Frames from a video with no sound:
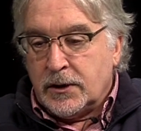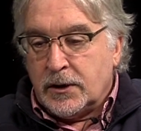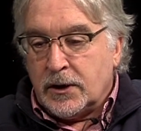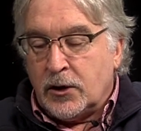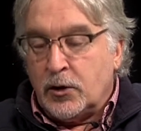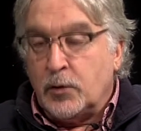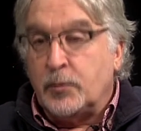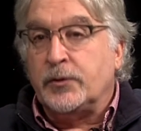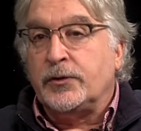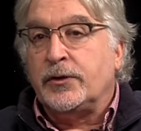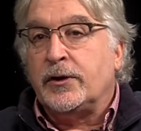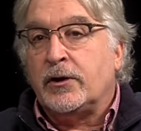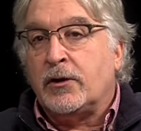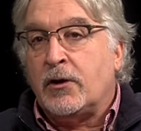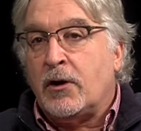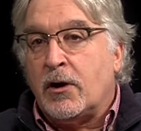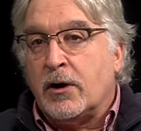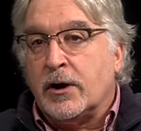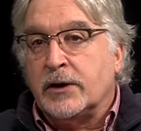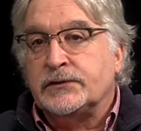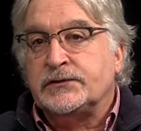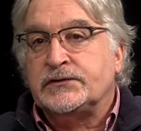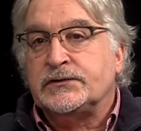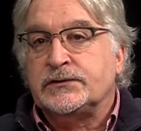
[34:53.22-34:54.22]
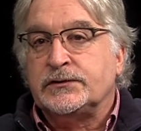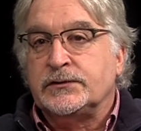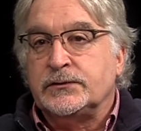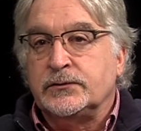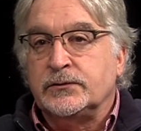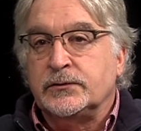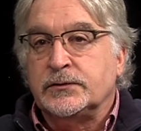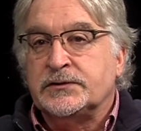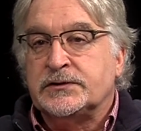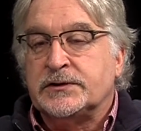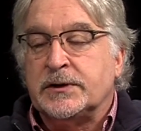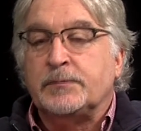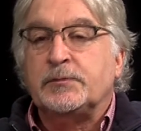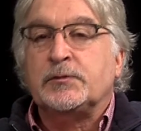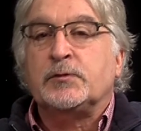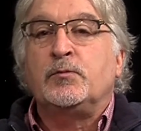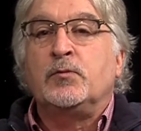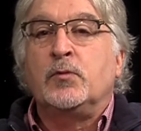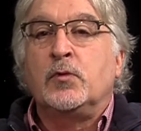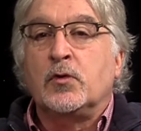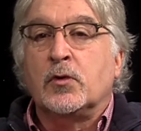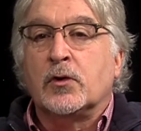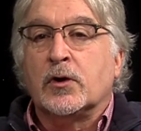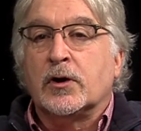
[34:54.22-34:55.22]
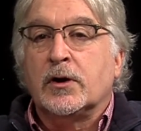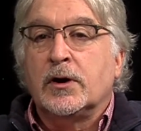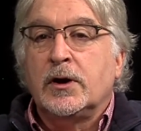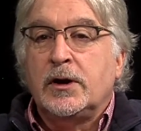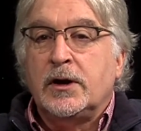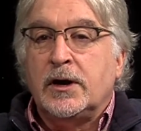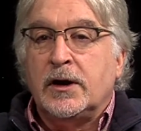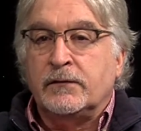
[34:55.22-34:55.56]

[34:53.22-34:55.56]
open their hearts to accept more